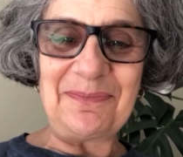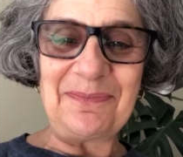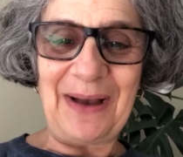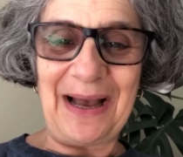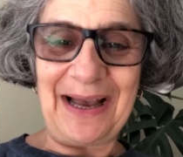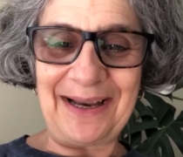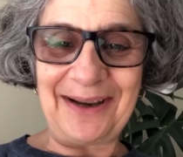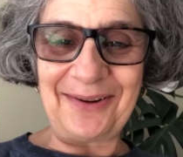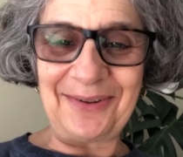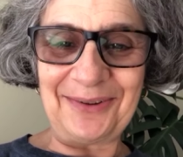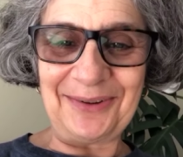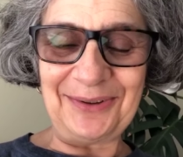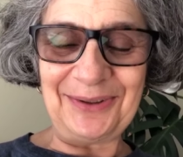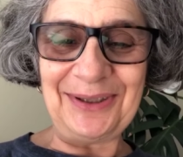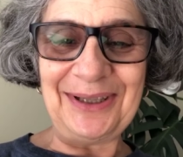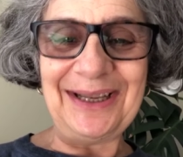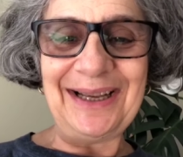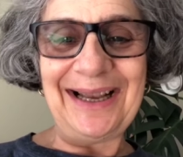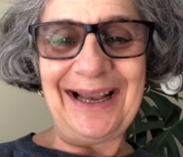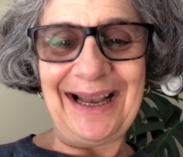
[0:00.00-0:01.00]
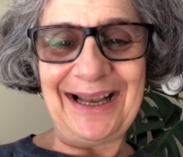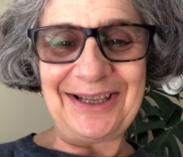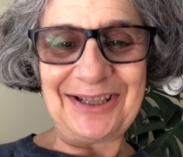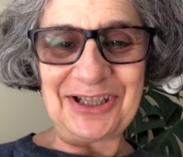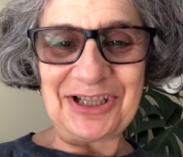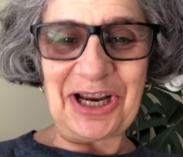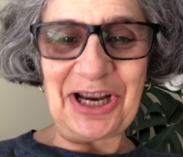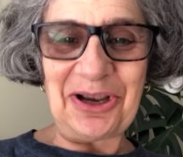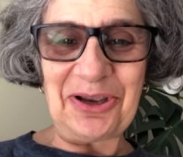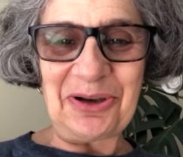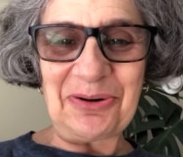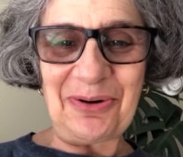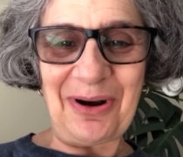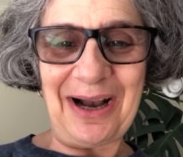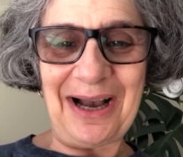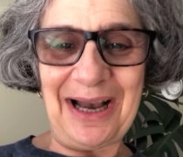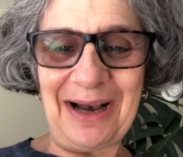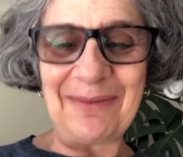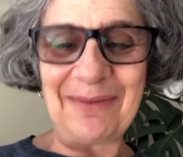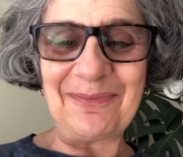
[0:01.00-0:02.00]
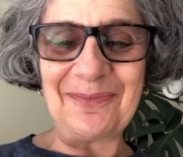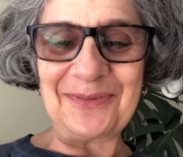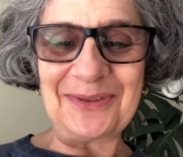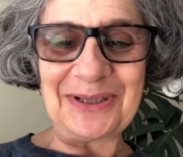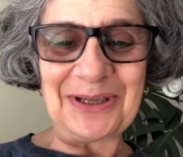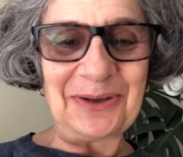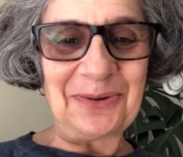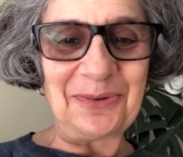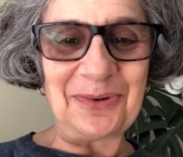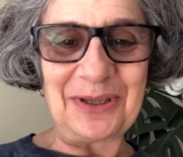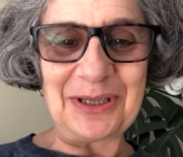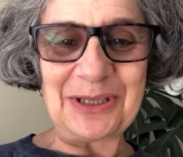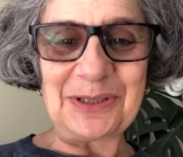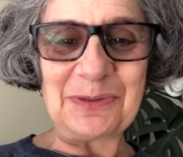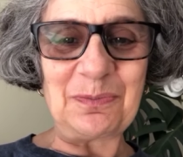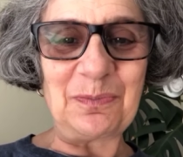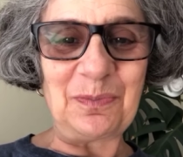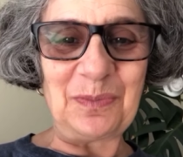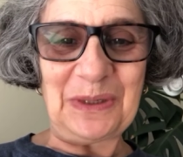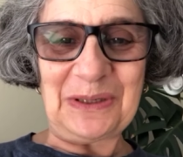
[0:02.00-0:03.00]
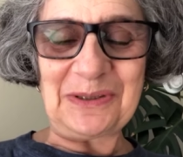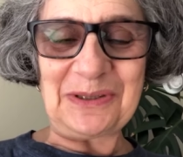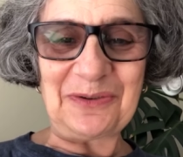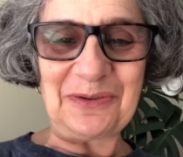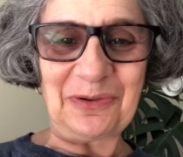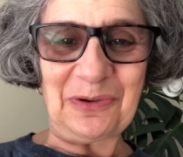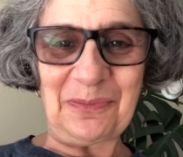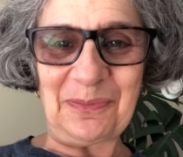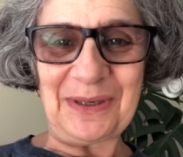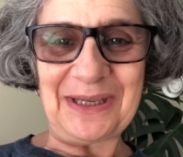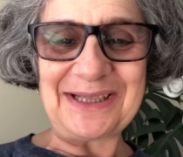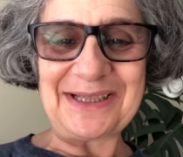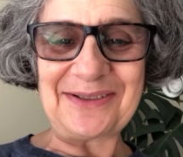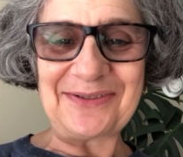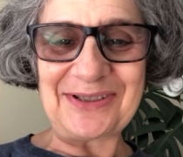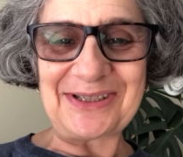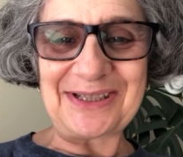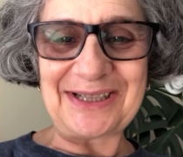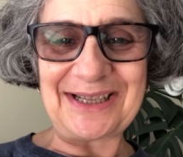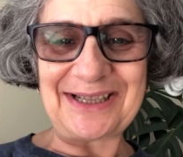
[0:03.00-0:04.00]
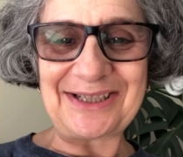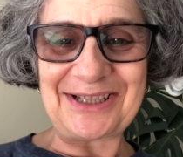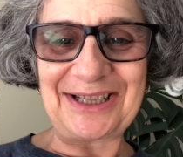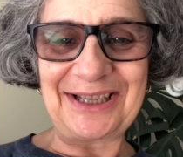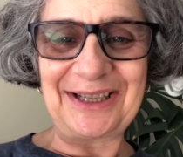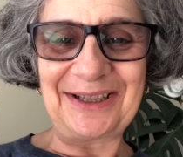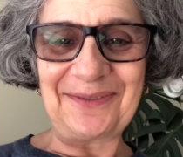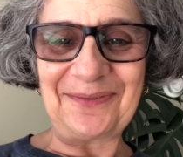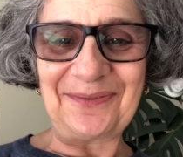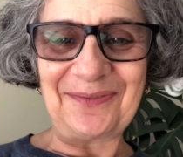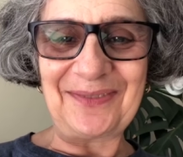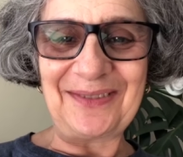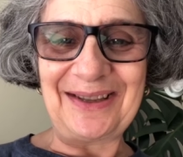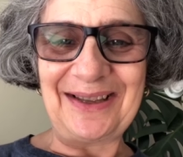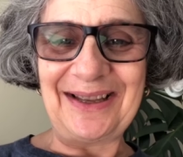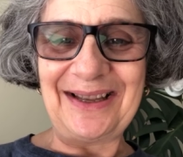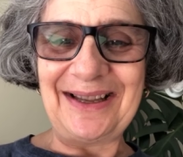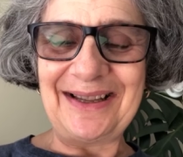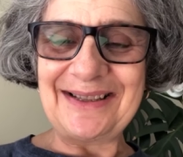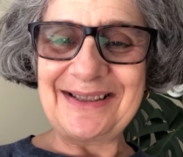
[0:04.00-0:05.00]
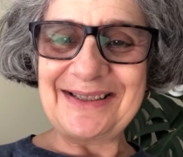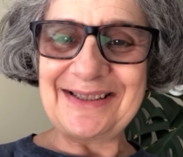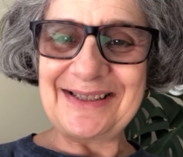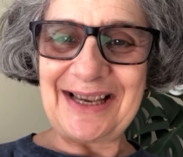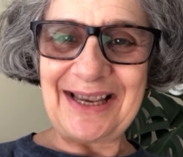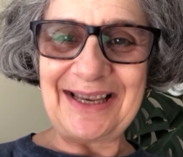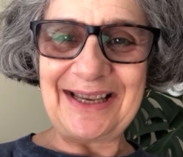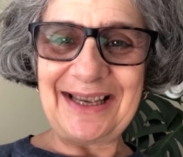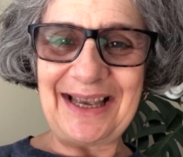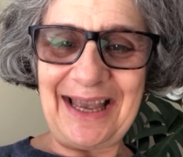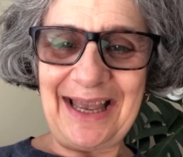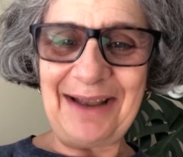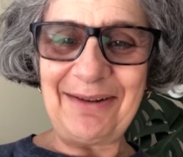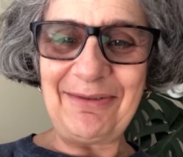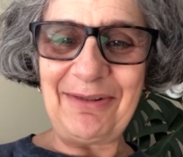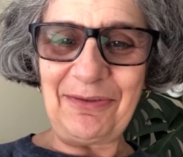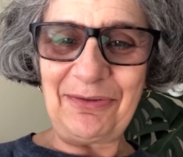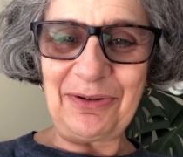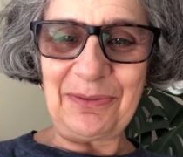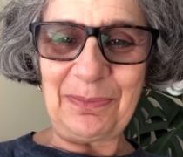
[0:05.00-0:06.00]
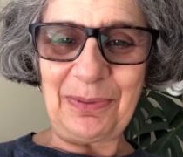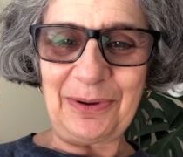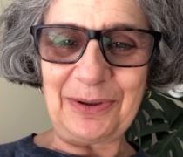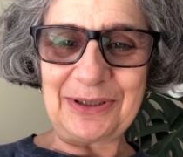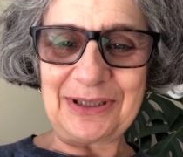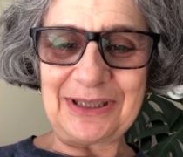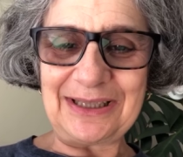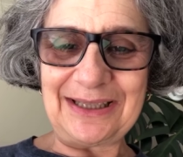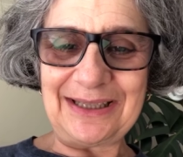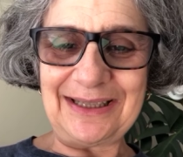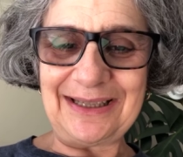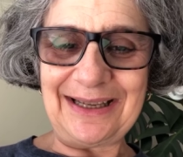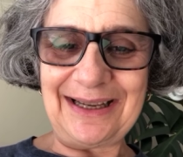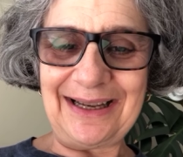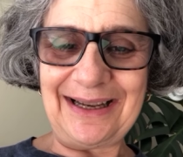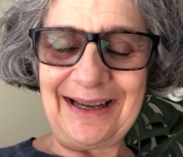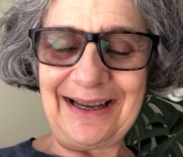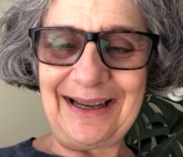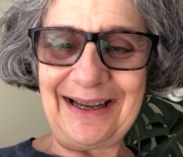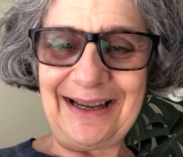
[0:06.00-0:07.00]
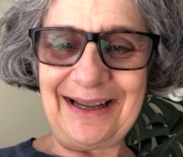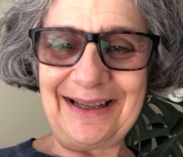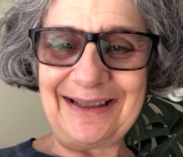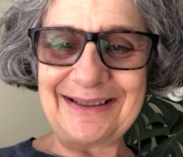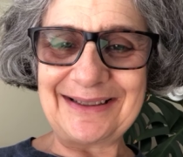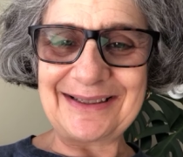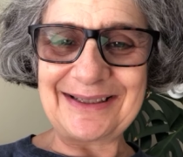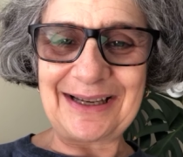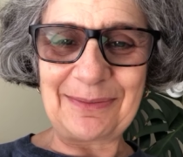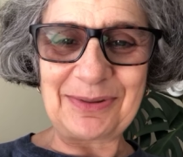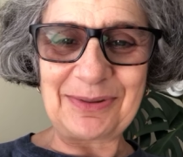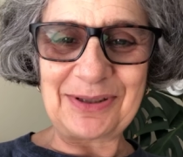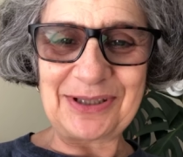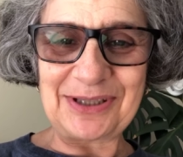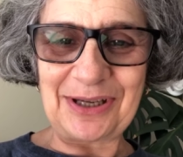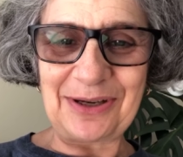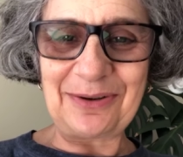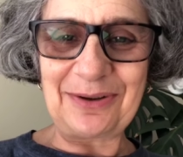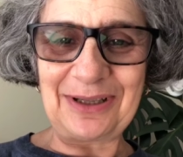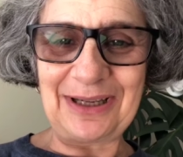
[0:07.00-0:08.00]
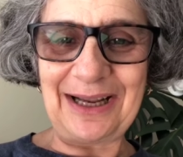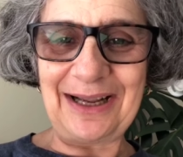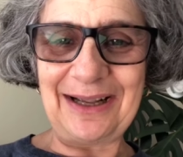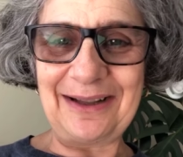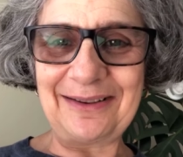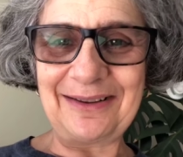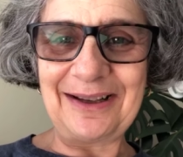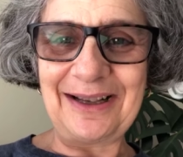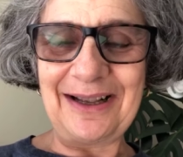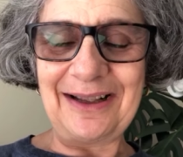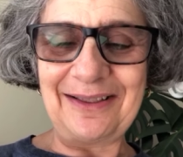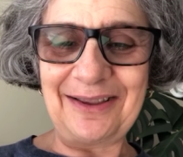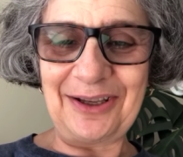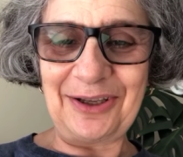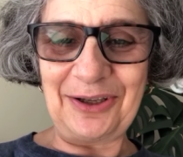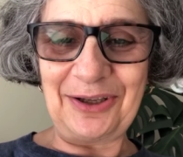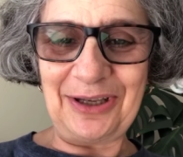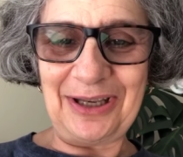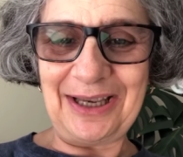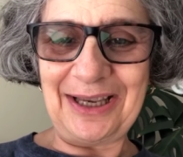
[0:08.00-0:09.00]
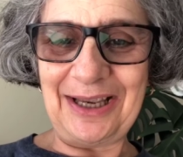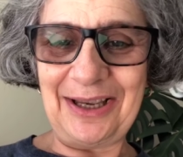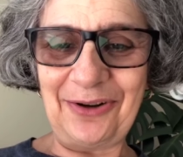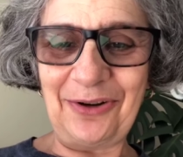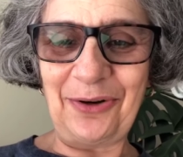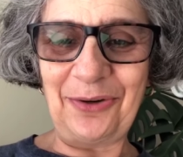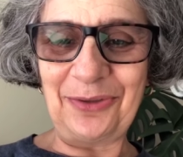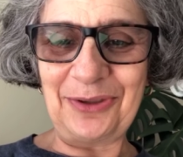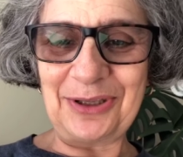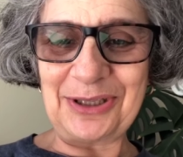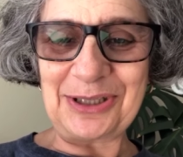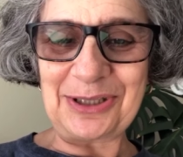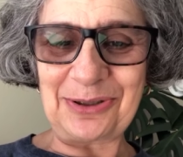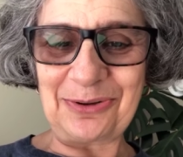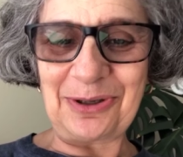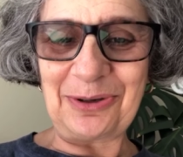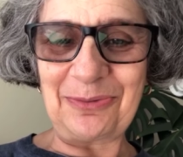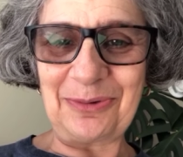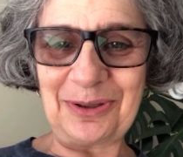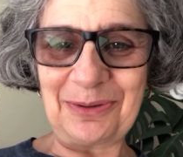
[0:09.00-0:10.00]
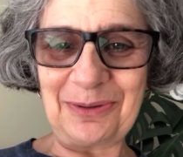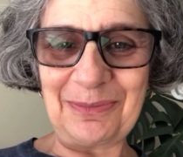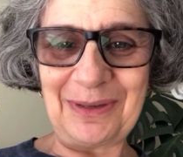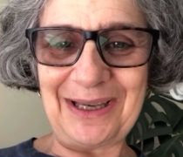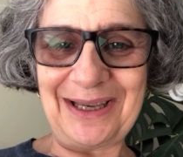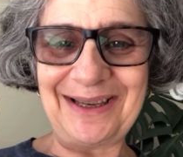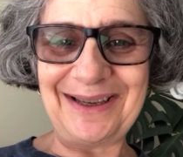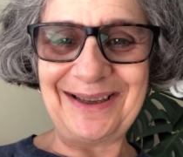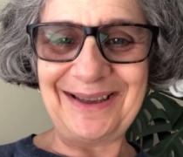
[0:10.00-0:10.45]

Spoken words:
back on and show you what happened with this beautiful piece of stitching. Take care, everybody, and I'm so glad that you're here on this group with me.